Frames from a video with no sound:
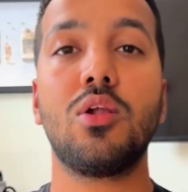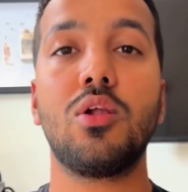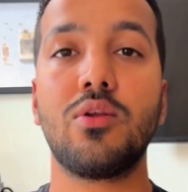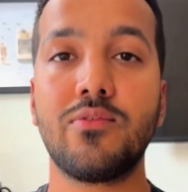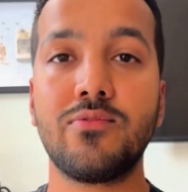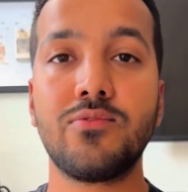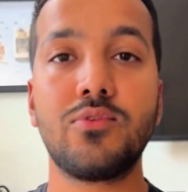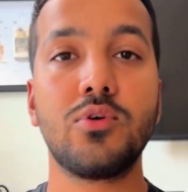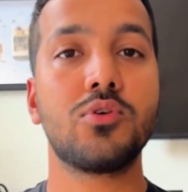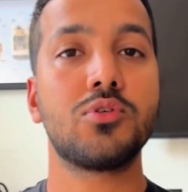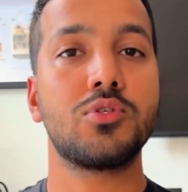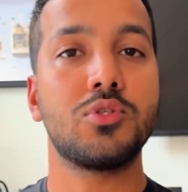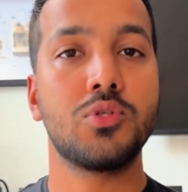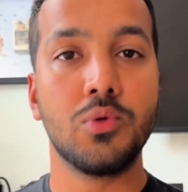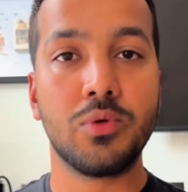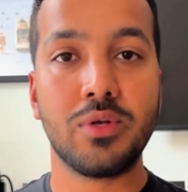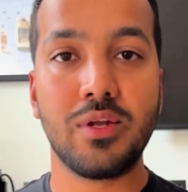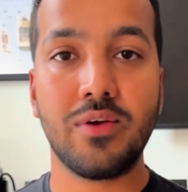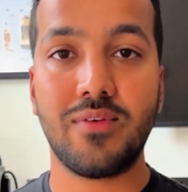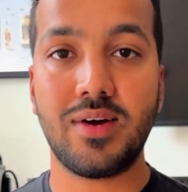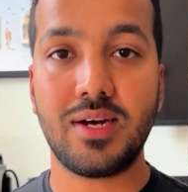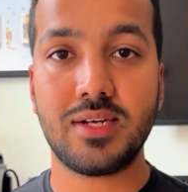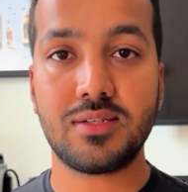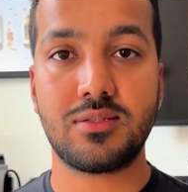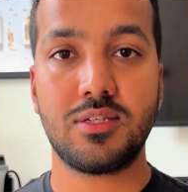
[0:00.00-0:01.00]
of those two
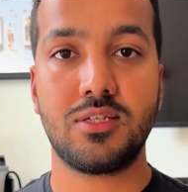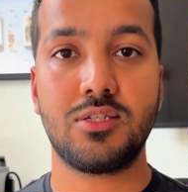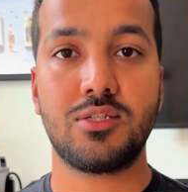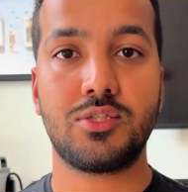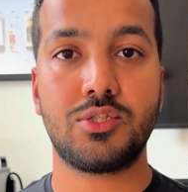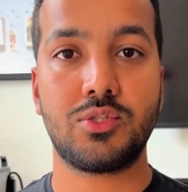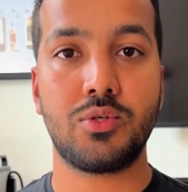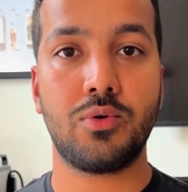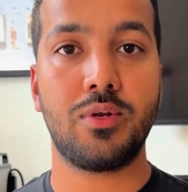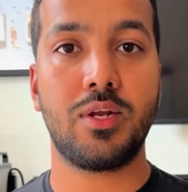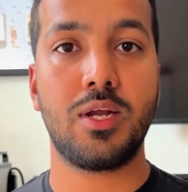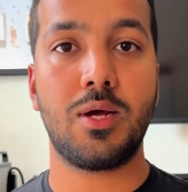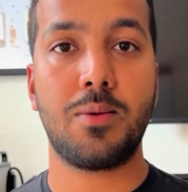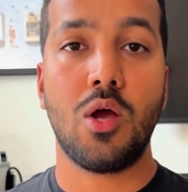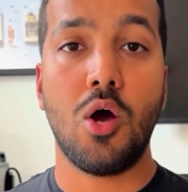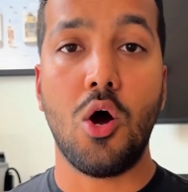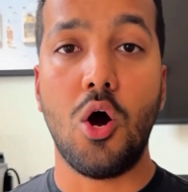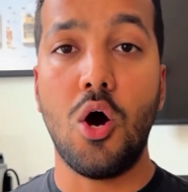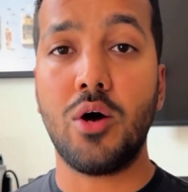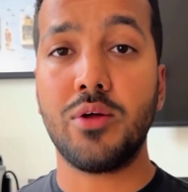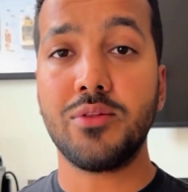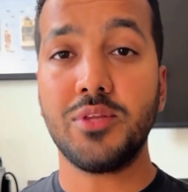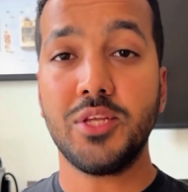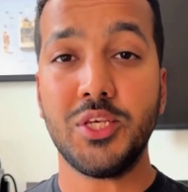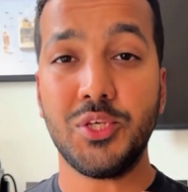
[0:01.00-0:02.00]
devices showed up
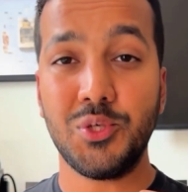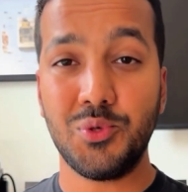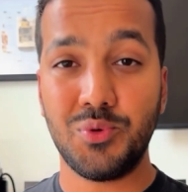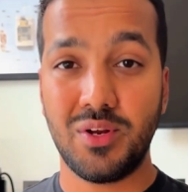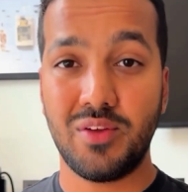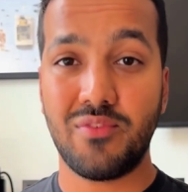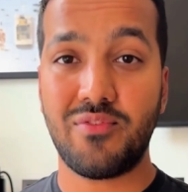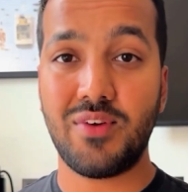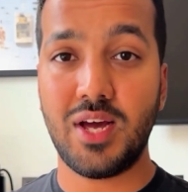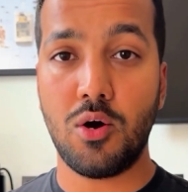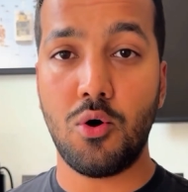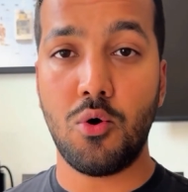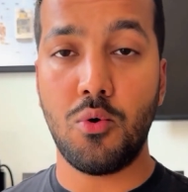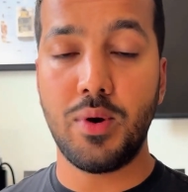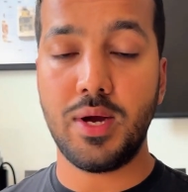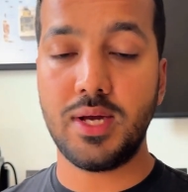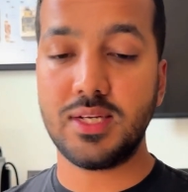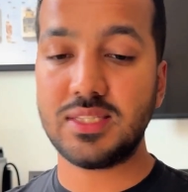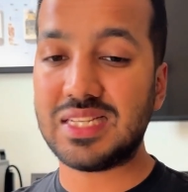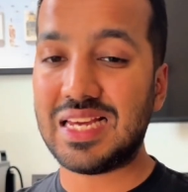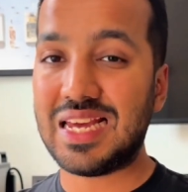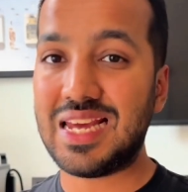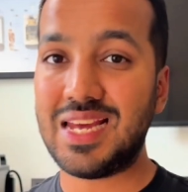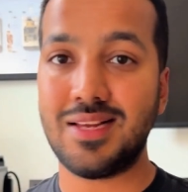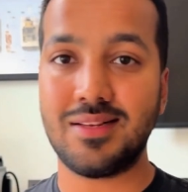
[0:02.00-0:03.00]
on the Unify
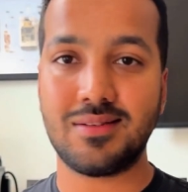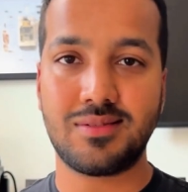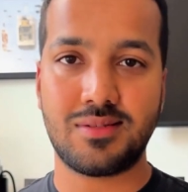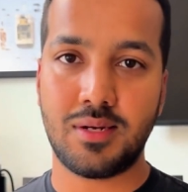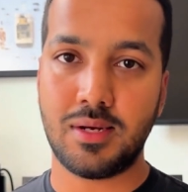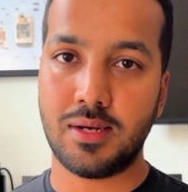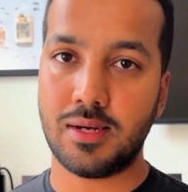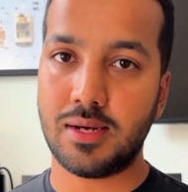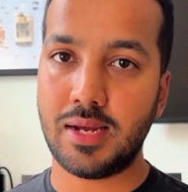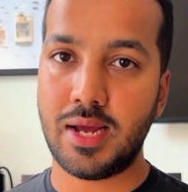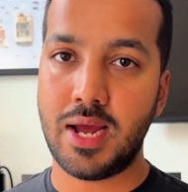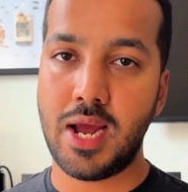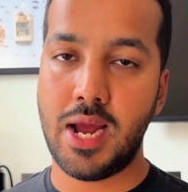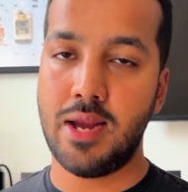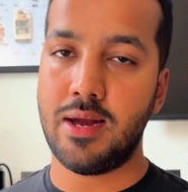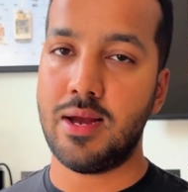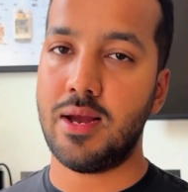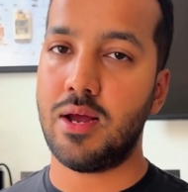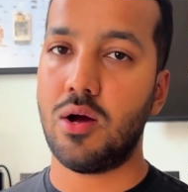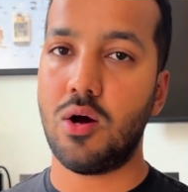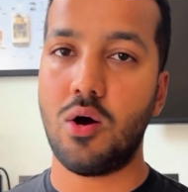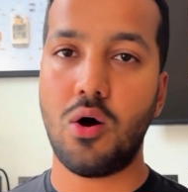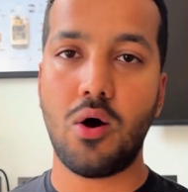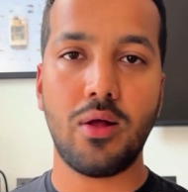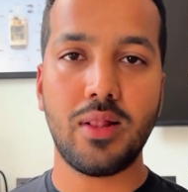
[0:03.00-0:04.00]
OS instantly, and
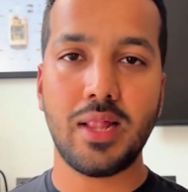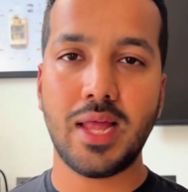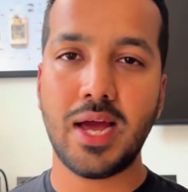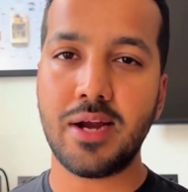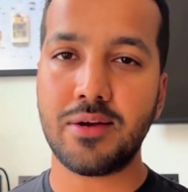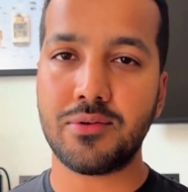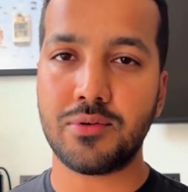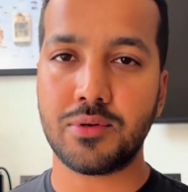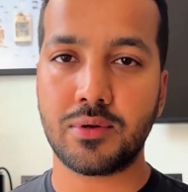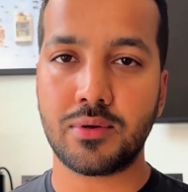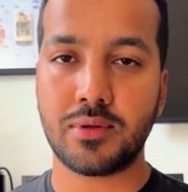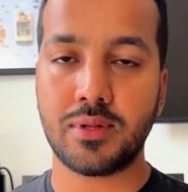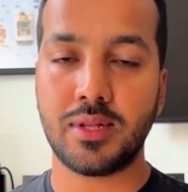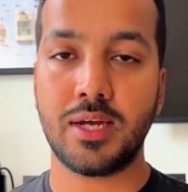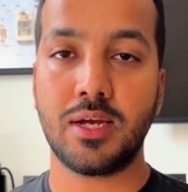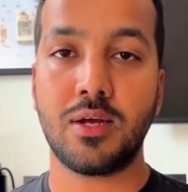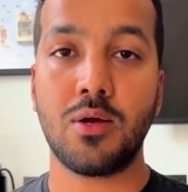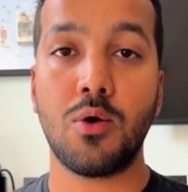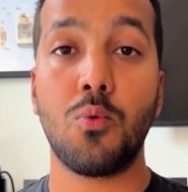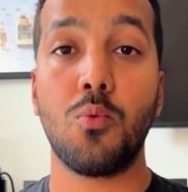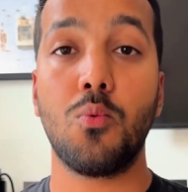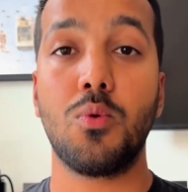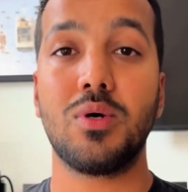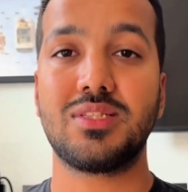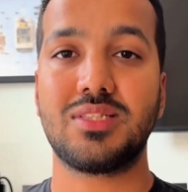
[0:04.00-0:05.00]
all I had to click
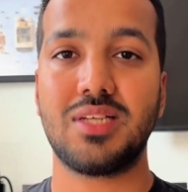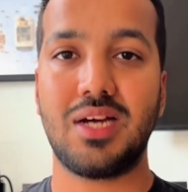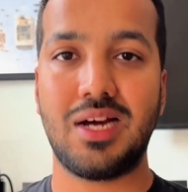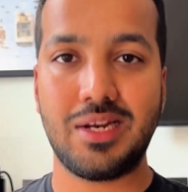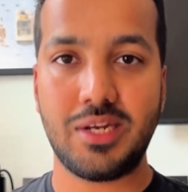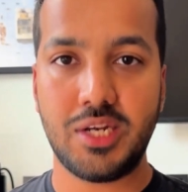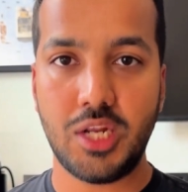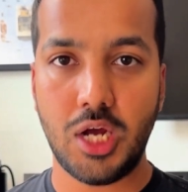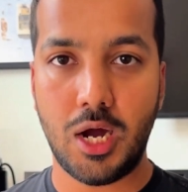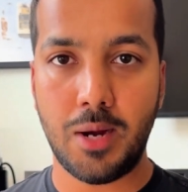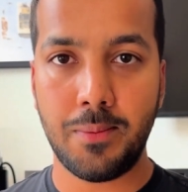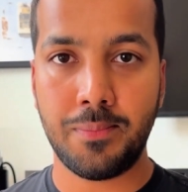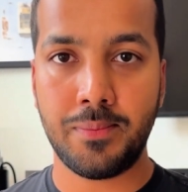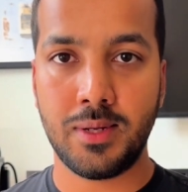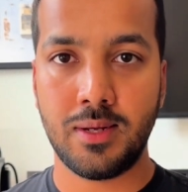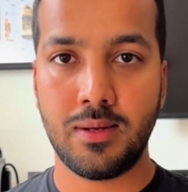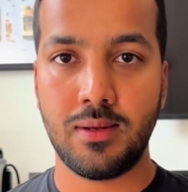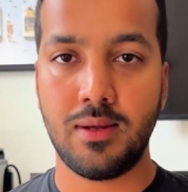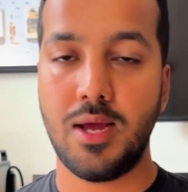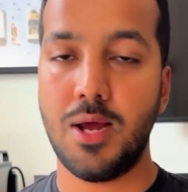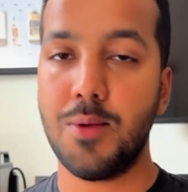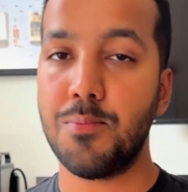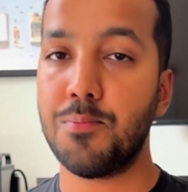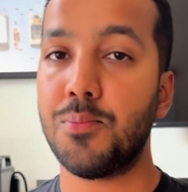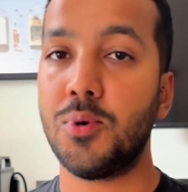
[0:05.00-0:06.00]
was adopt.
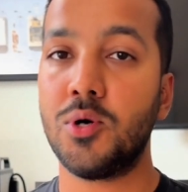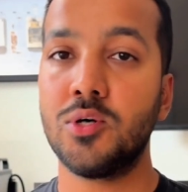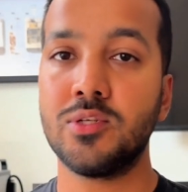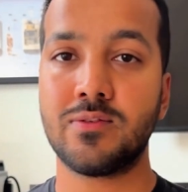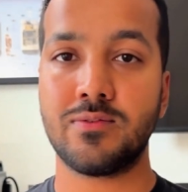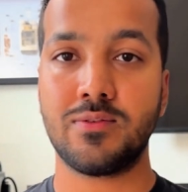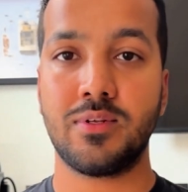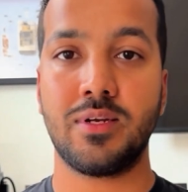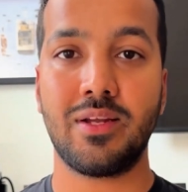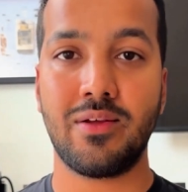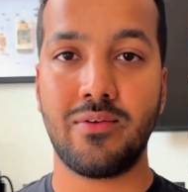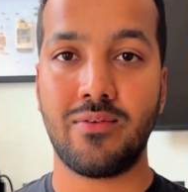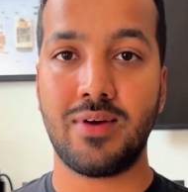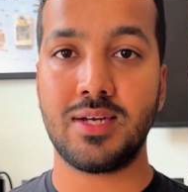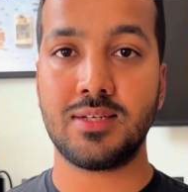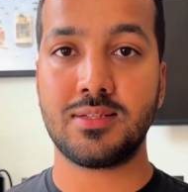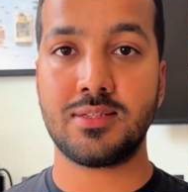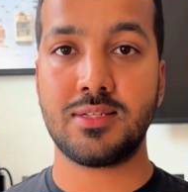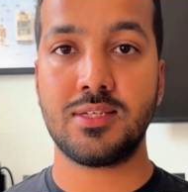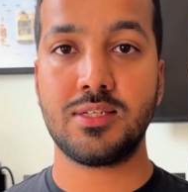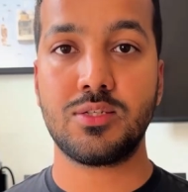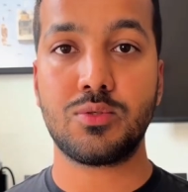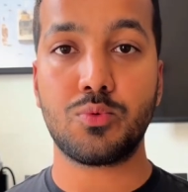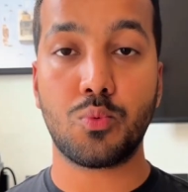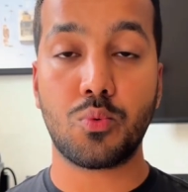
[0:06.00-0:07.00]
And both of the
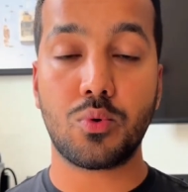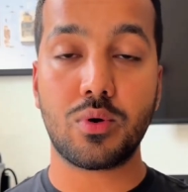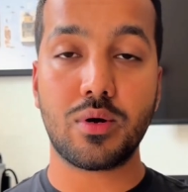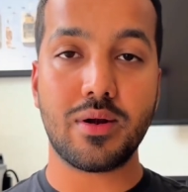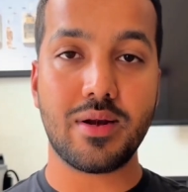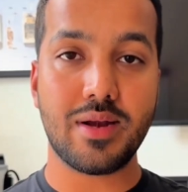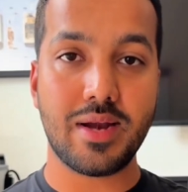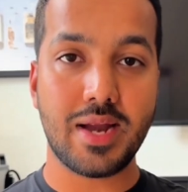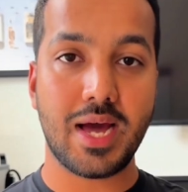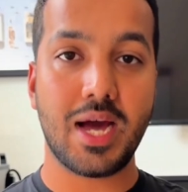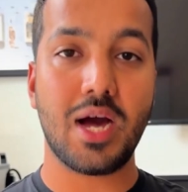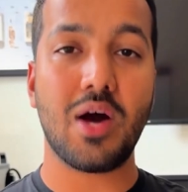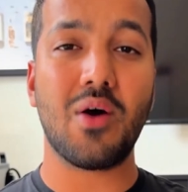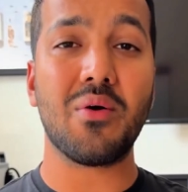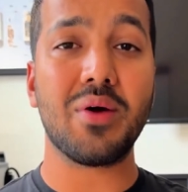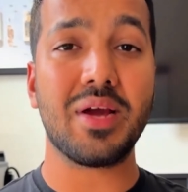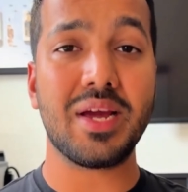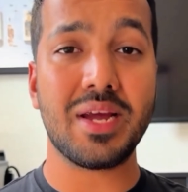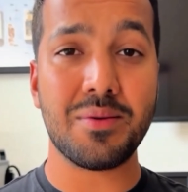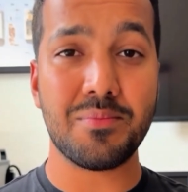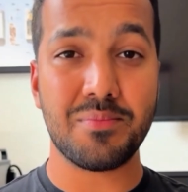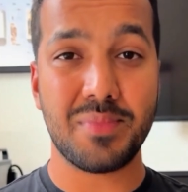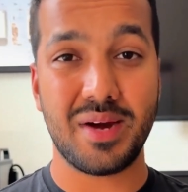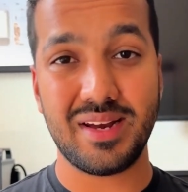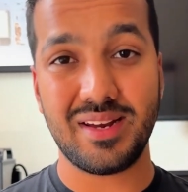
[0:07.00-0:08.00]
devices were now
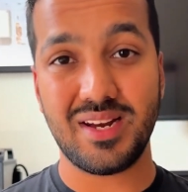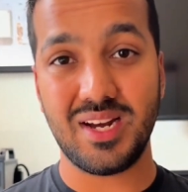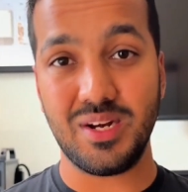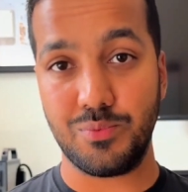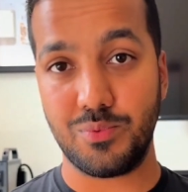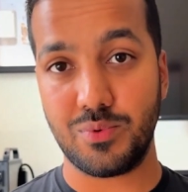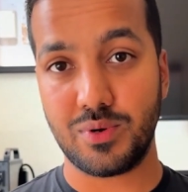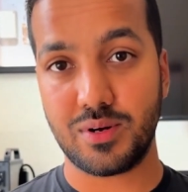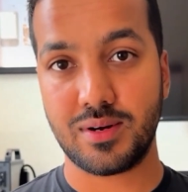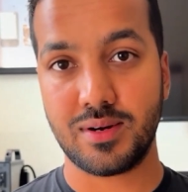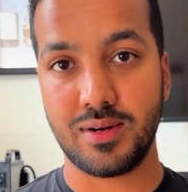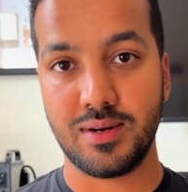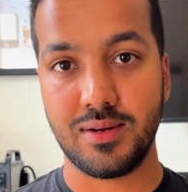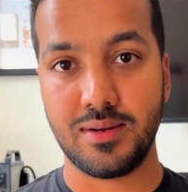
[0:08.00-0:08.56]
in my network.